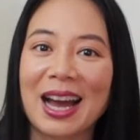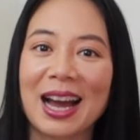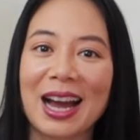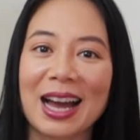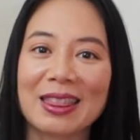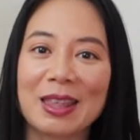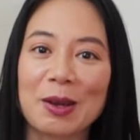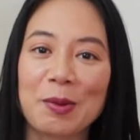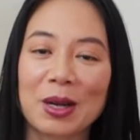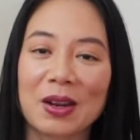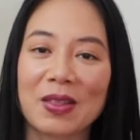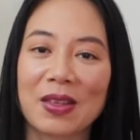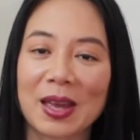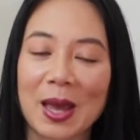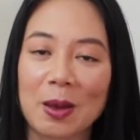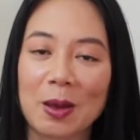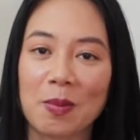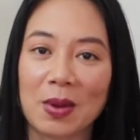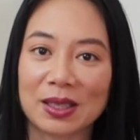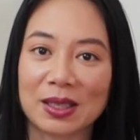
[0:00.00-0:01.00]
I think one of the
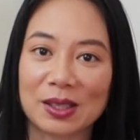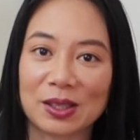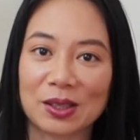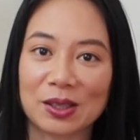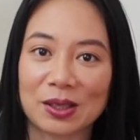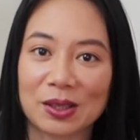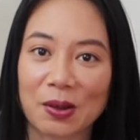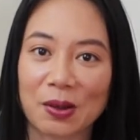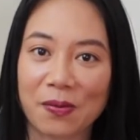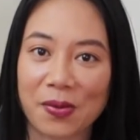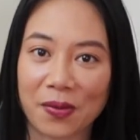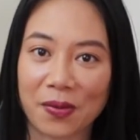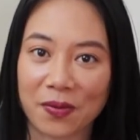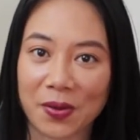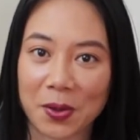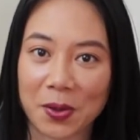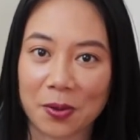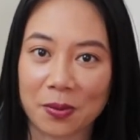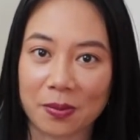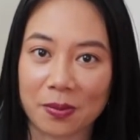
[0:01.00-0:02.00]
key messages of the
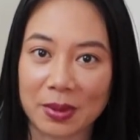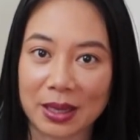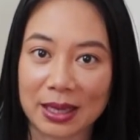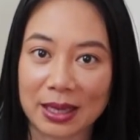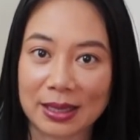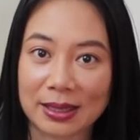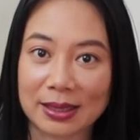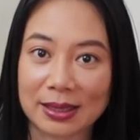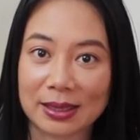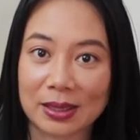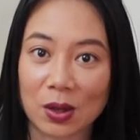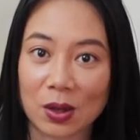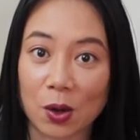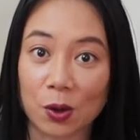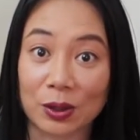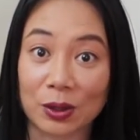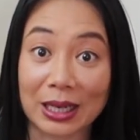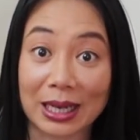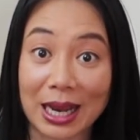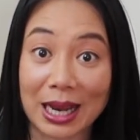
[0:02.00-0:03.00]
film is
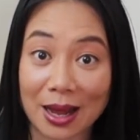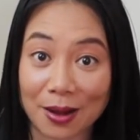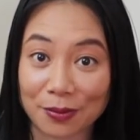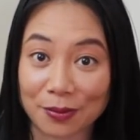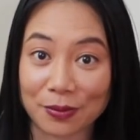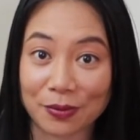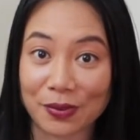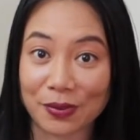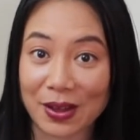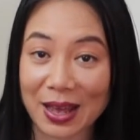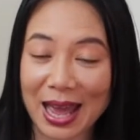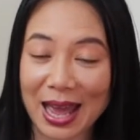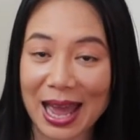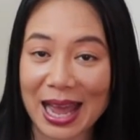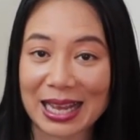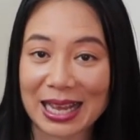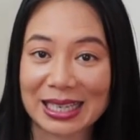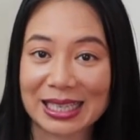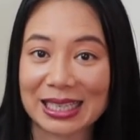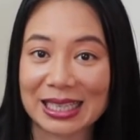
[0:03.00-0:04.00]
on love
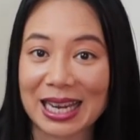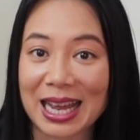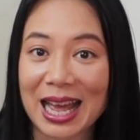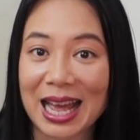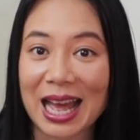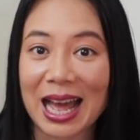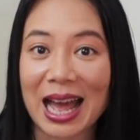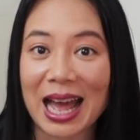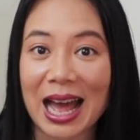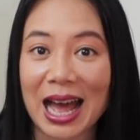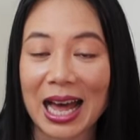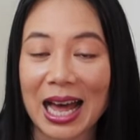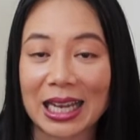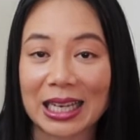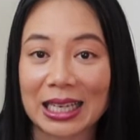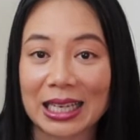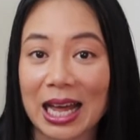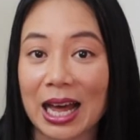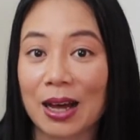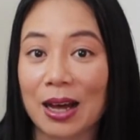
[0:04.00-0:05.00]
and
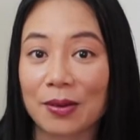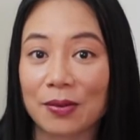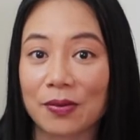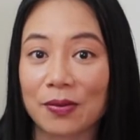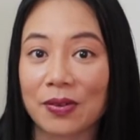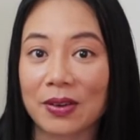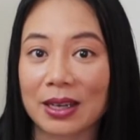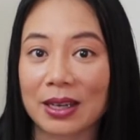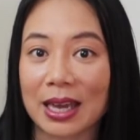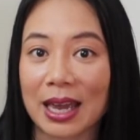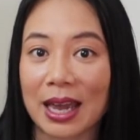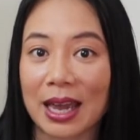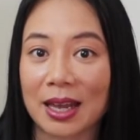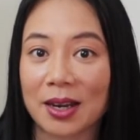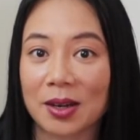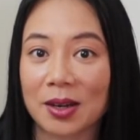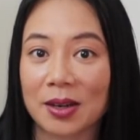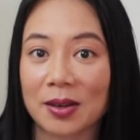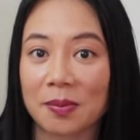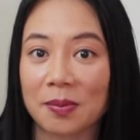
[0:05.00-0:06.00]
how love
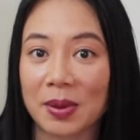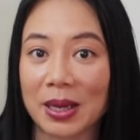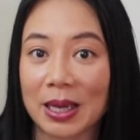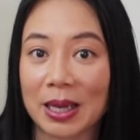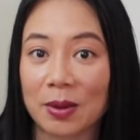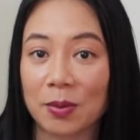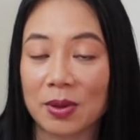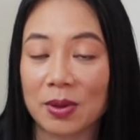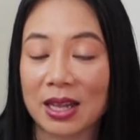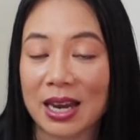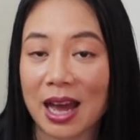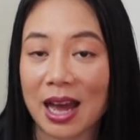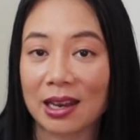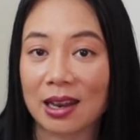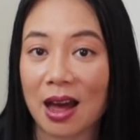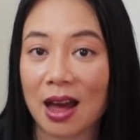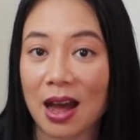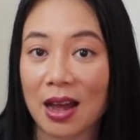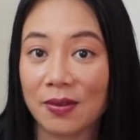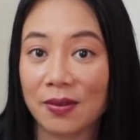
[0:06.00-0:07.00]
can be within
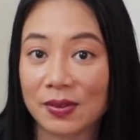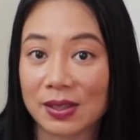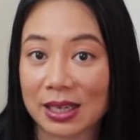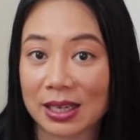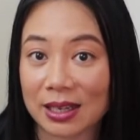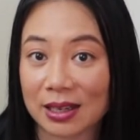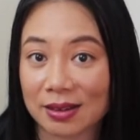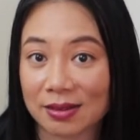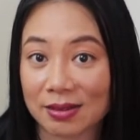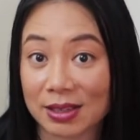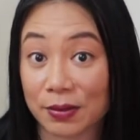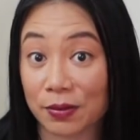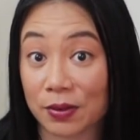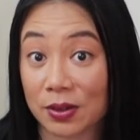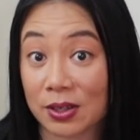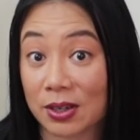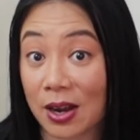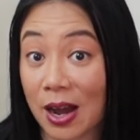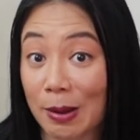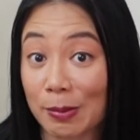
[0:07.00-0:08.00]
our lives in
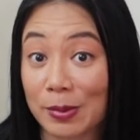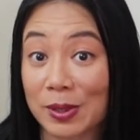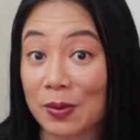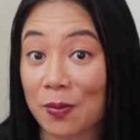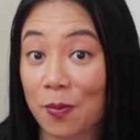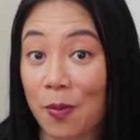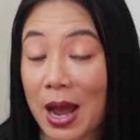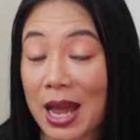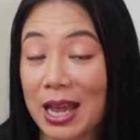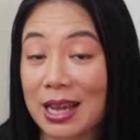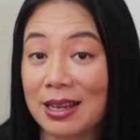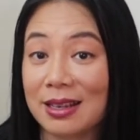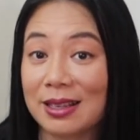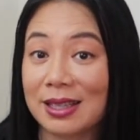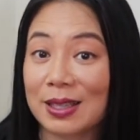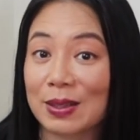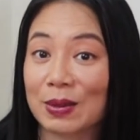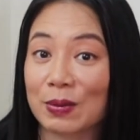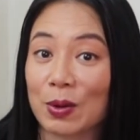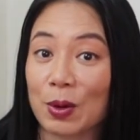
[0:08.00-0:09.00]
different types of
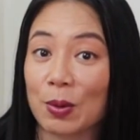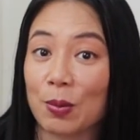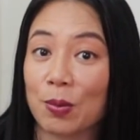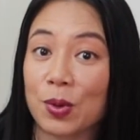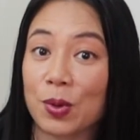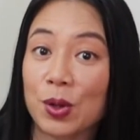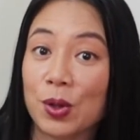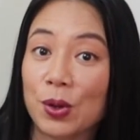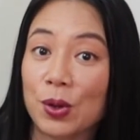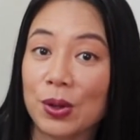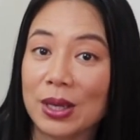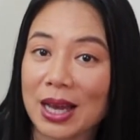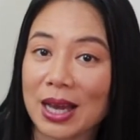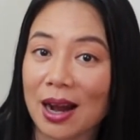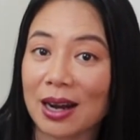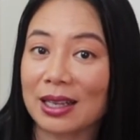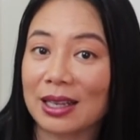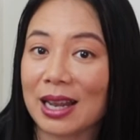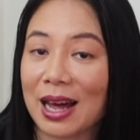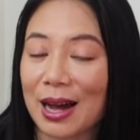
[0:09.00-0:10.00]
ways, from new
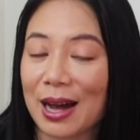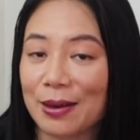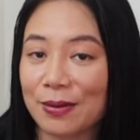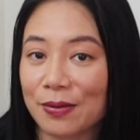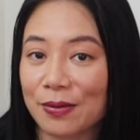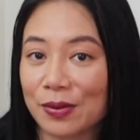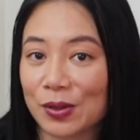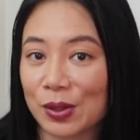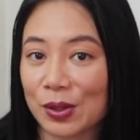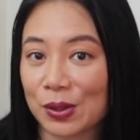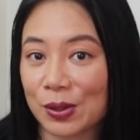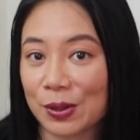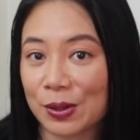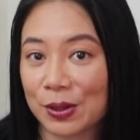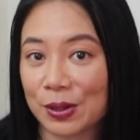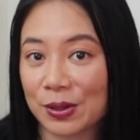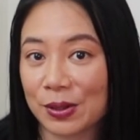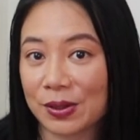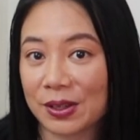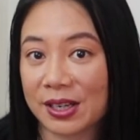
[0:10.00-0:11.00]
young love
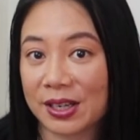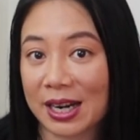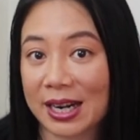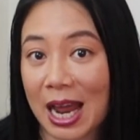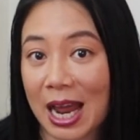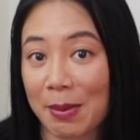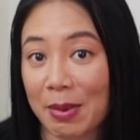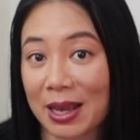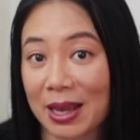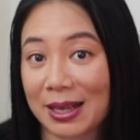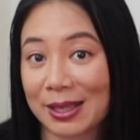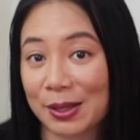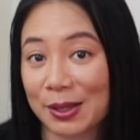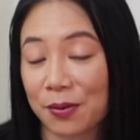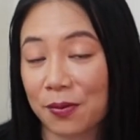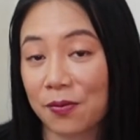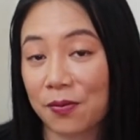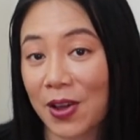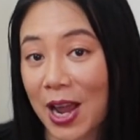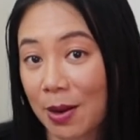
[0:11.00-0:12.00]
to the dynamics
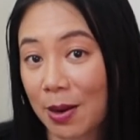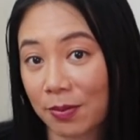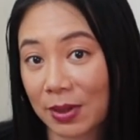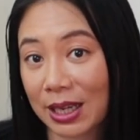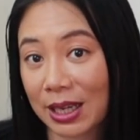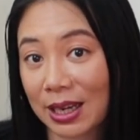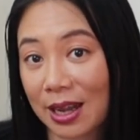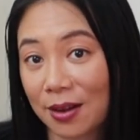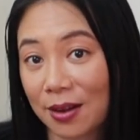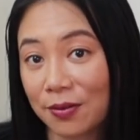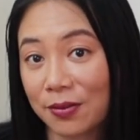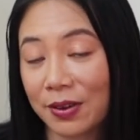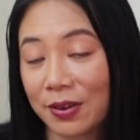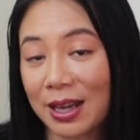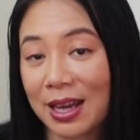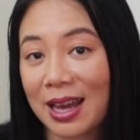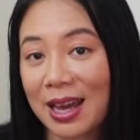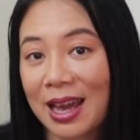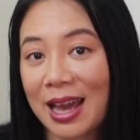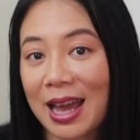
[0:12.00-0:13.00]
of family love.
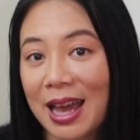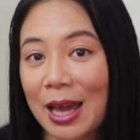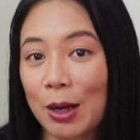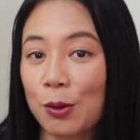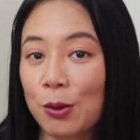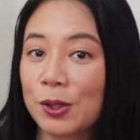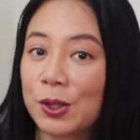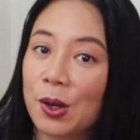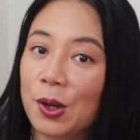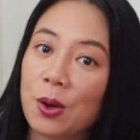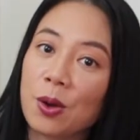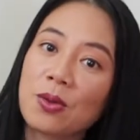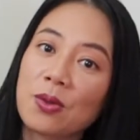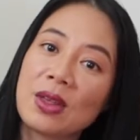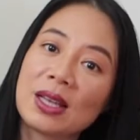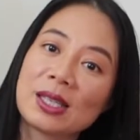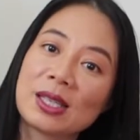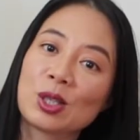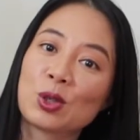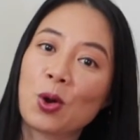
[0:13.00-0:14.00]
And
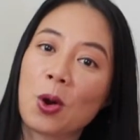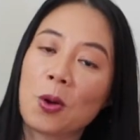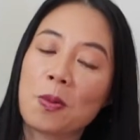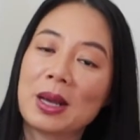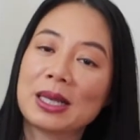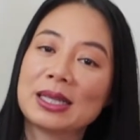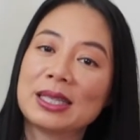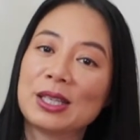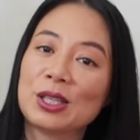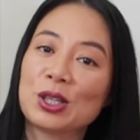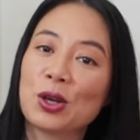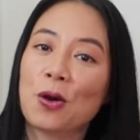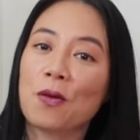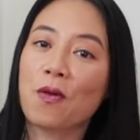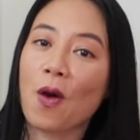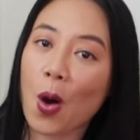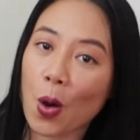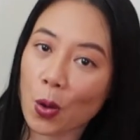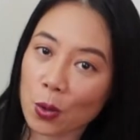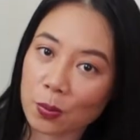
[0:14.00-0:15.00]
also there's a strong message
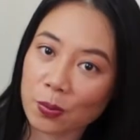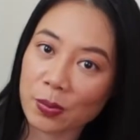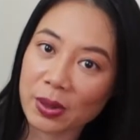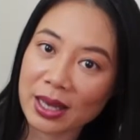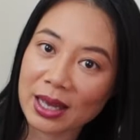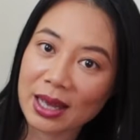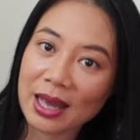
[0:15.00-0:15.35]
of hope,